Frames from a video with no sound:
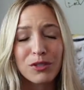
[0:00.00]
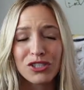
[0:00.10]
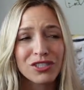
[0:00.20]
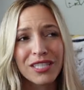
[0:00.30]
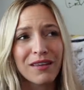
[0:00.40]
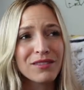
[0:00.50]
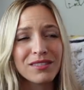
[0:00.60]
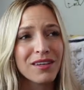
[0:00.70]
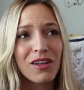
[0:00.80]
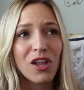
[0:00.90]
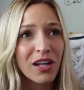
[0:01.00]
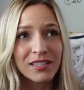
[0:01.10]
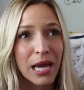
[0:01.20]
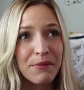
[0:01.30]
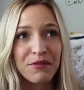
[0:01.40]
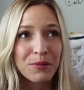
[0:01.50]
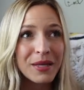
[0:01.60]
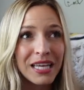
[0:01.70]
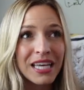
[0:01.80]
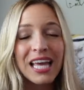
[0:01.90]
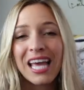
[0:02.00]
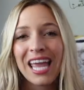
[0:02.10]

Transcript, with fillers: which just saves a lot of time for me